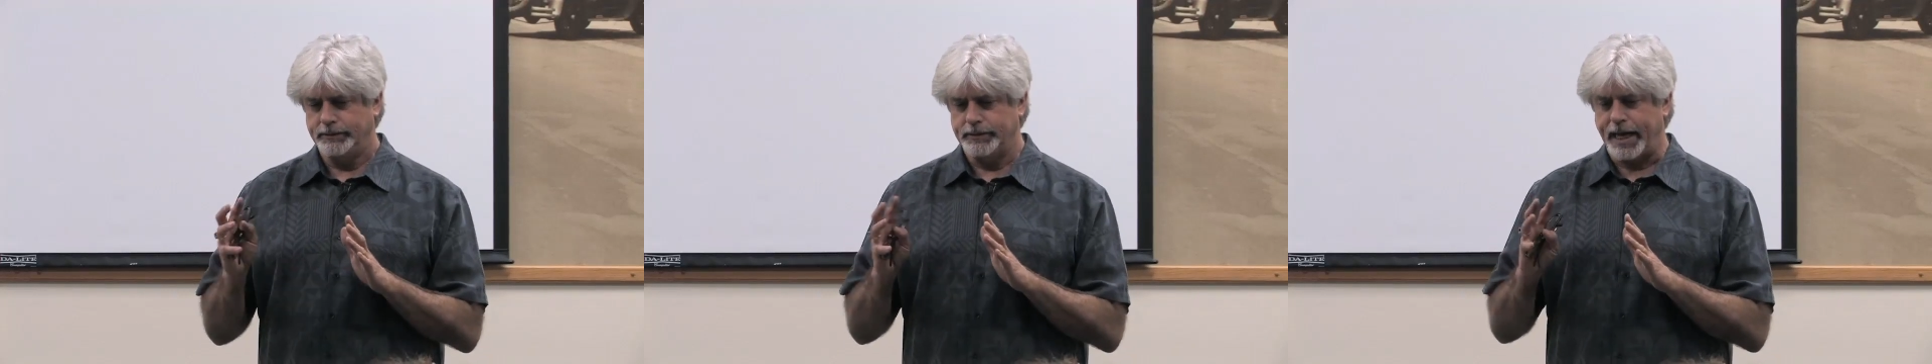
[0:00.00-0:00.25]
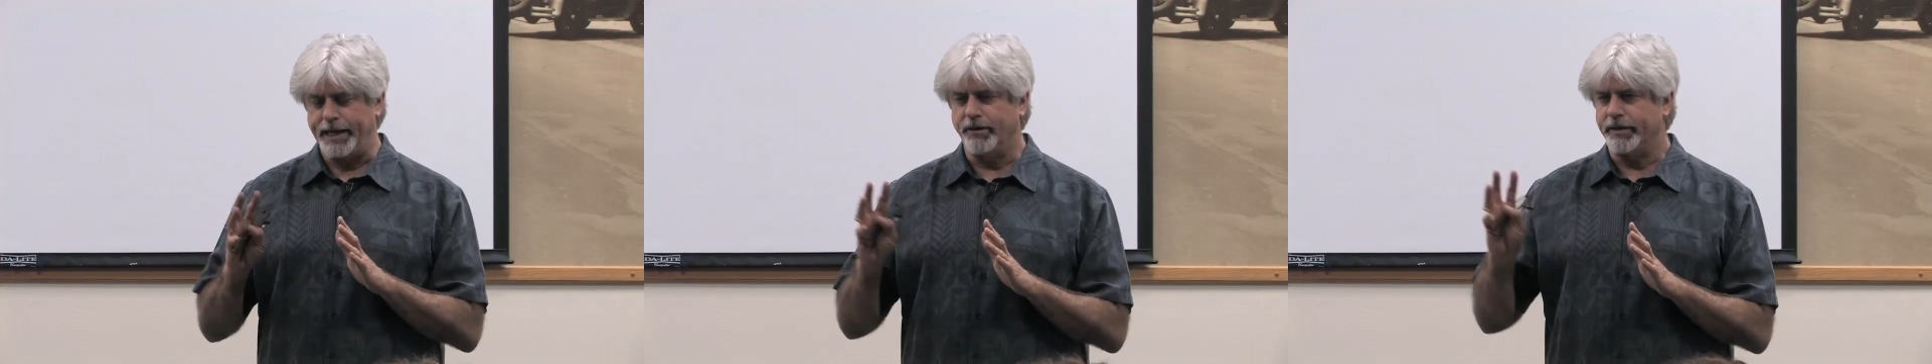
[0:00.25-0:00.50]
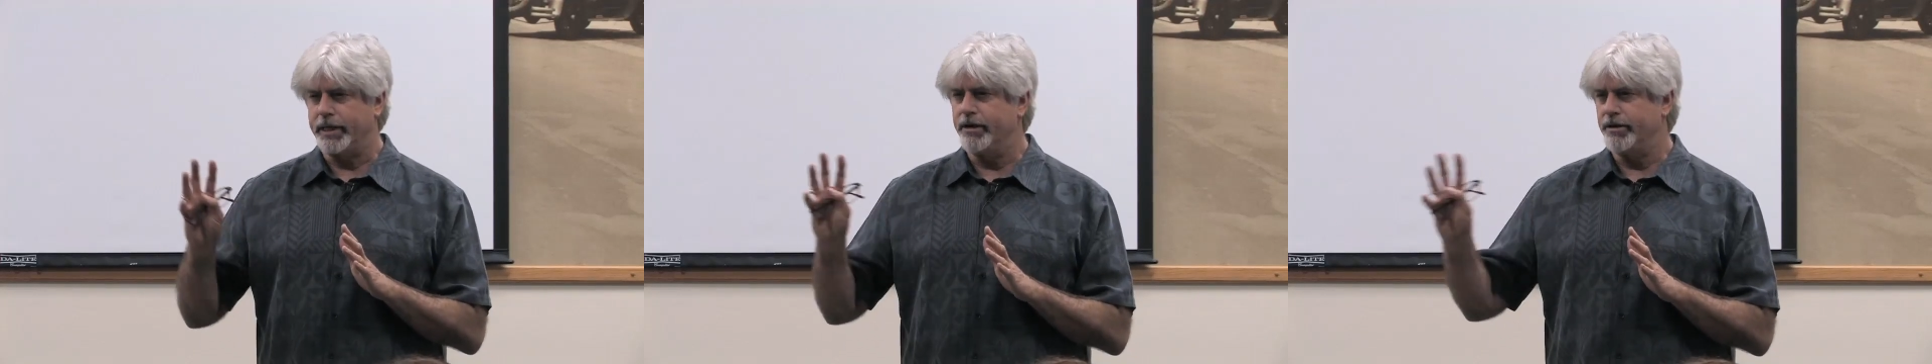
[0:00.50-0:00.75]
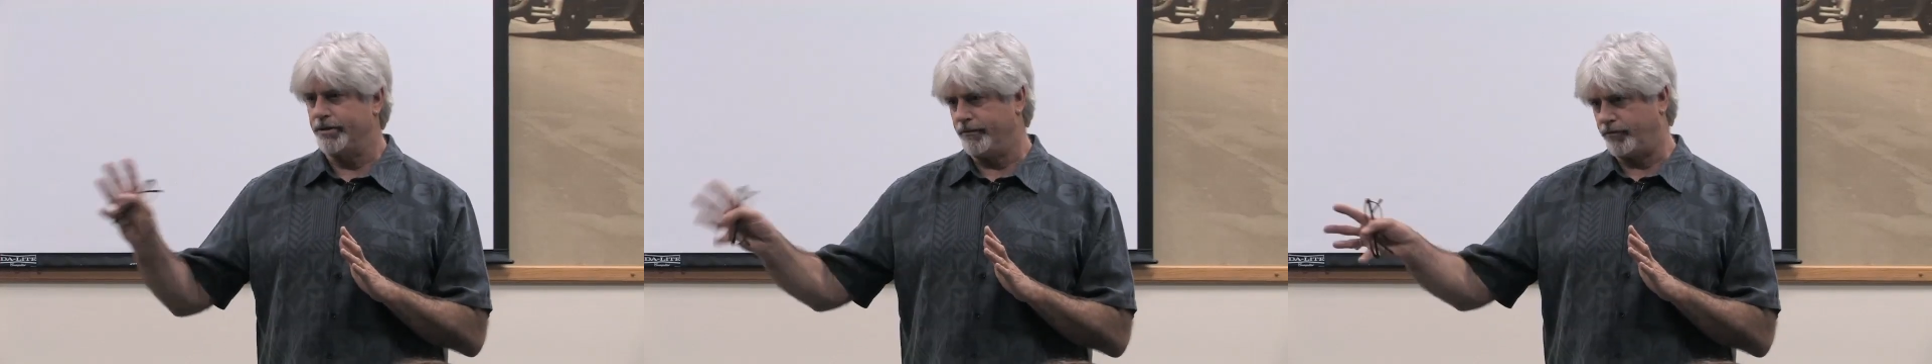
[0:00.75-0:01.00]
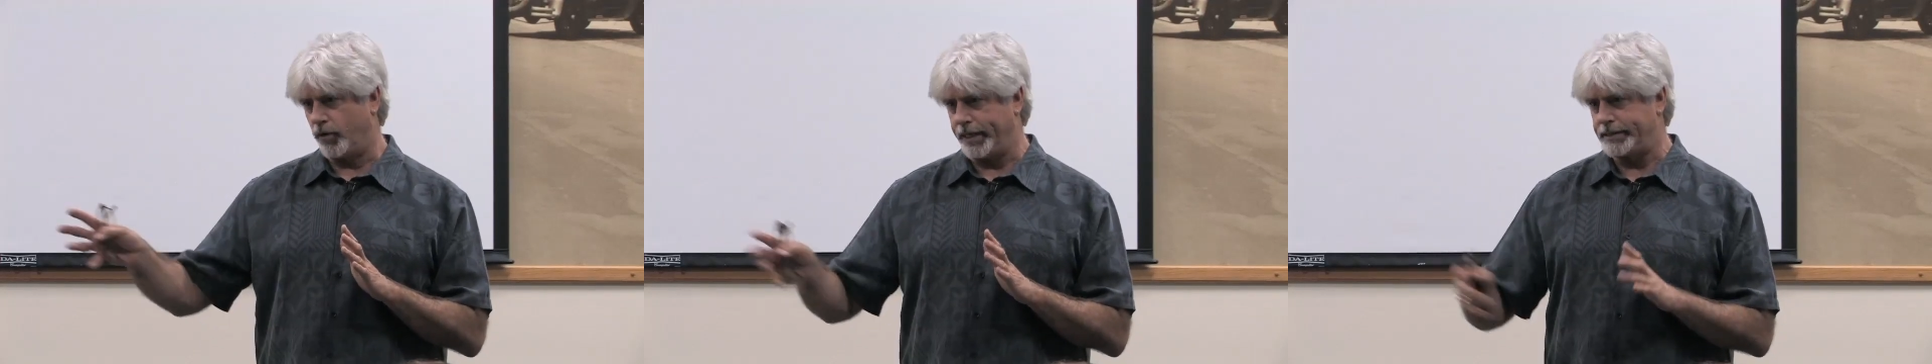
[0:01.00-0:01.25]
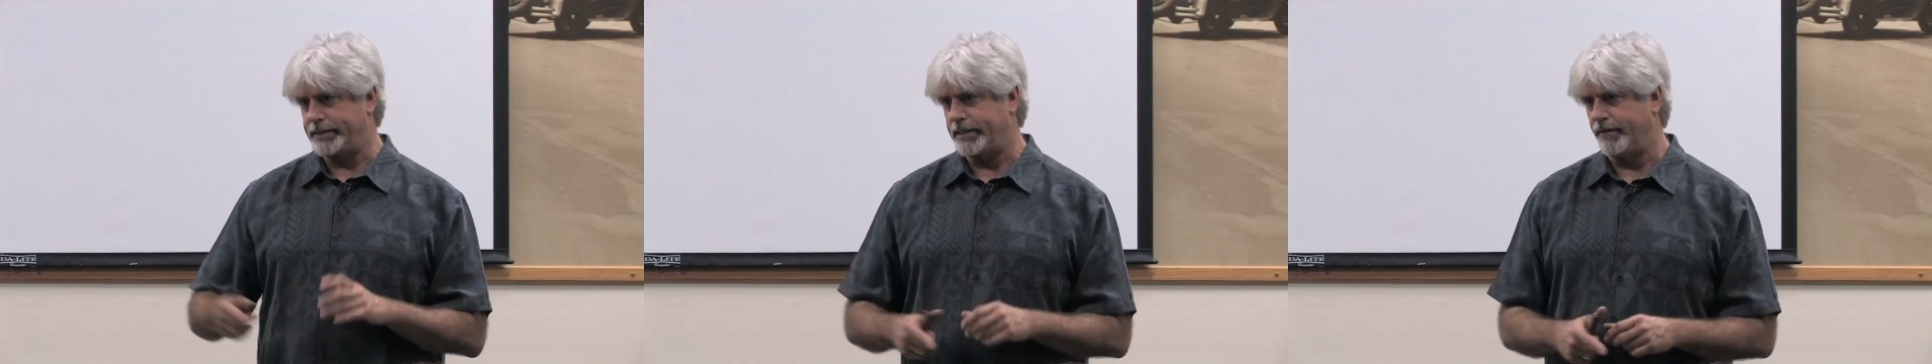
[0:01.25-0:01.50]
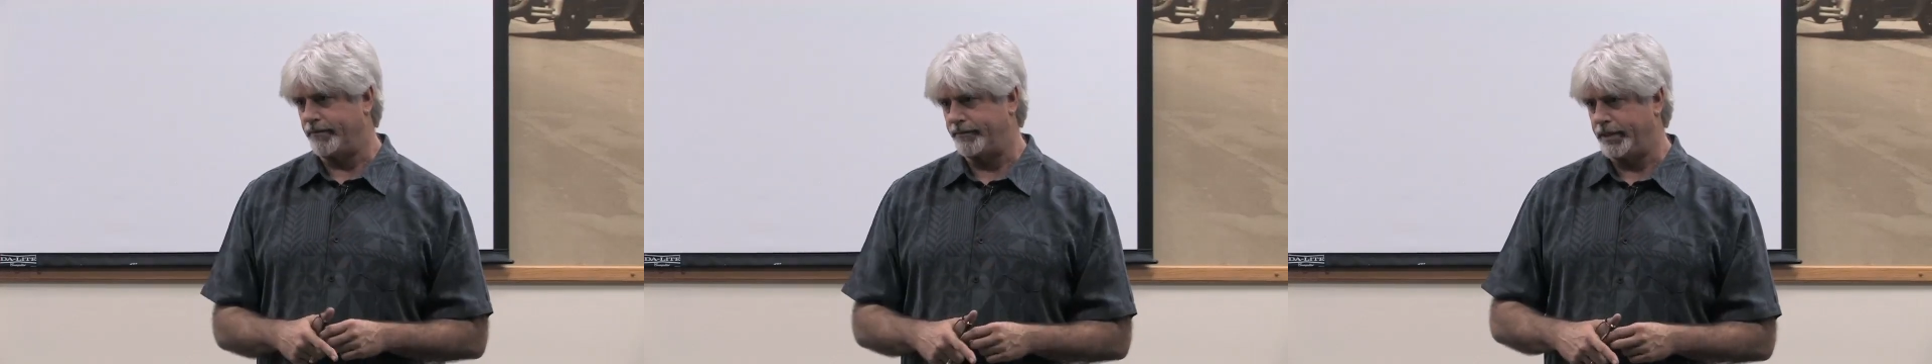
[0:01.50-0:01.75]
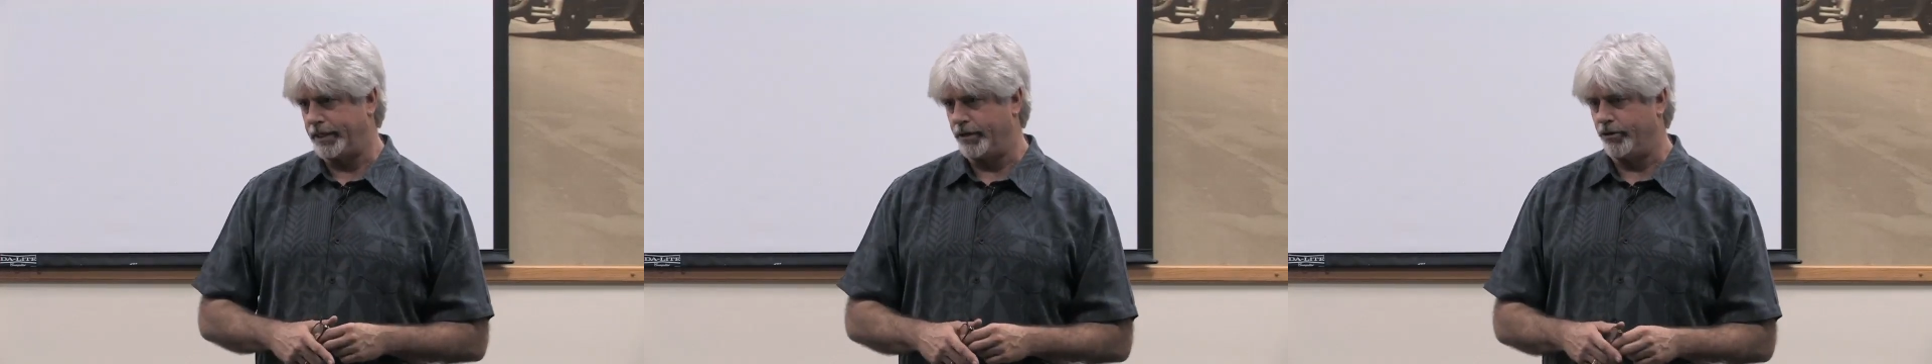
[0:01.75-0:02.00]
I don't hear the voice of
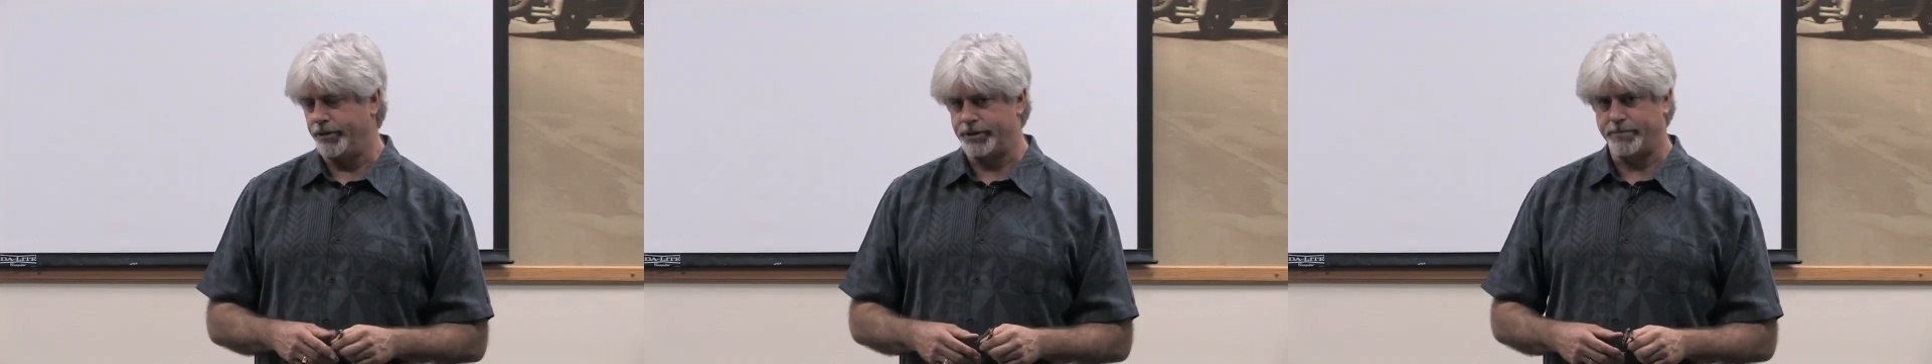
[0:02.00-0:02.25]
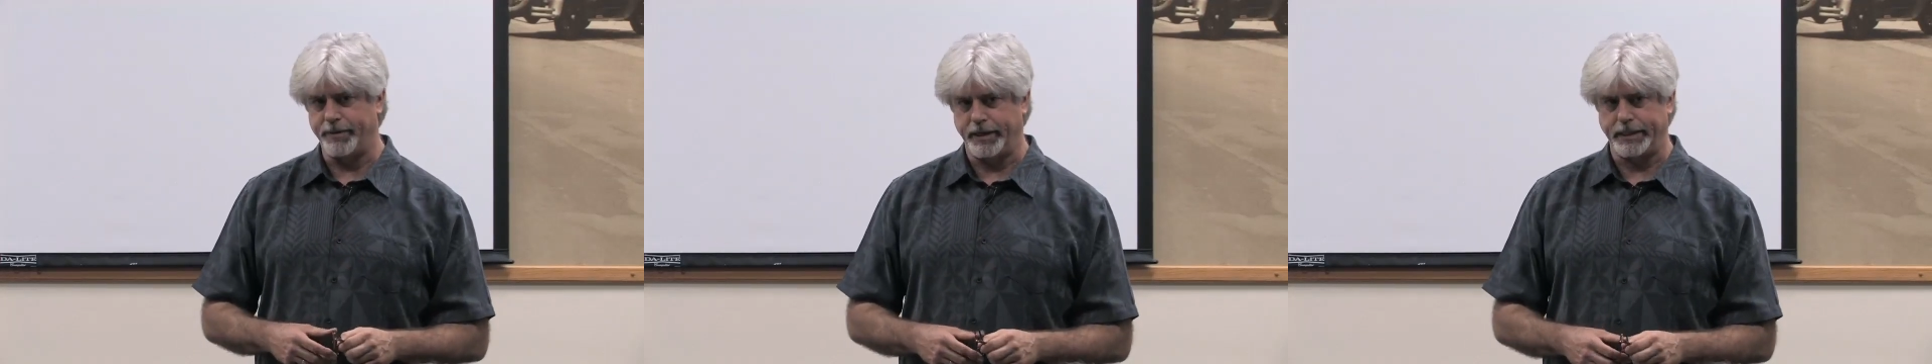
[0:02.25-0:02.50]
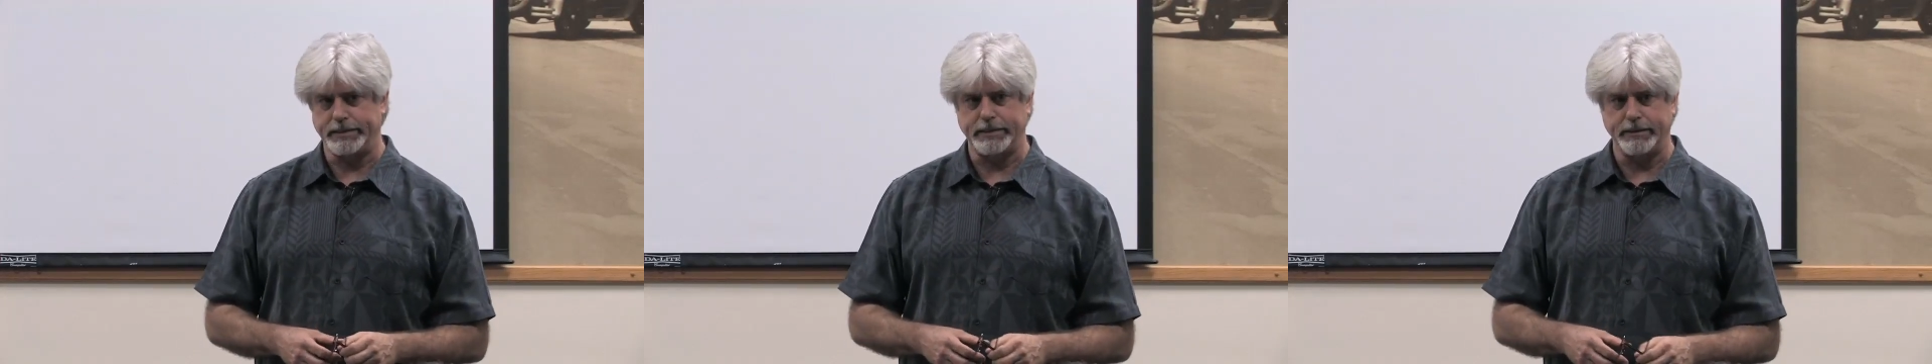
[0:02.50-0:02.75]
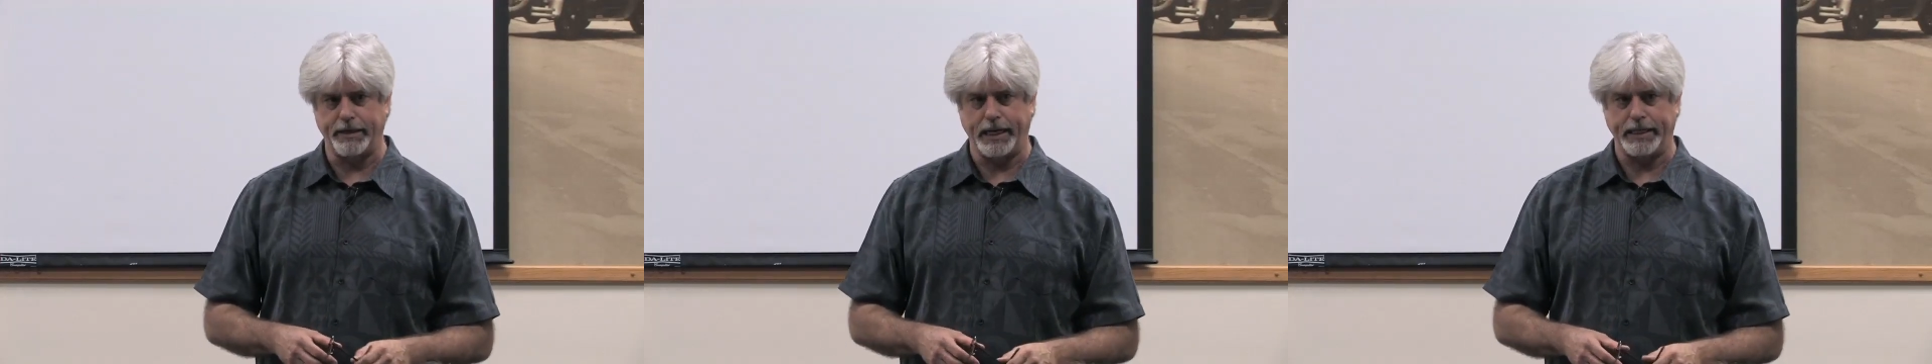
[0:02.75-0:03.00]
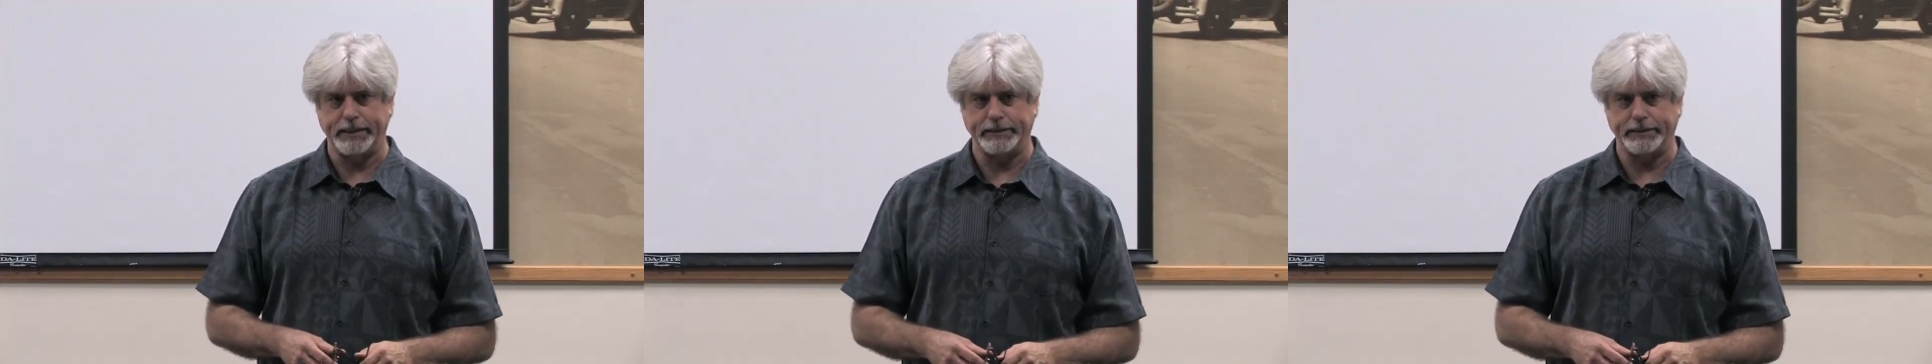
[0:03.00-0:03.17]
the earth spirits, do I?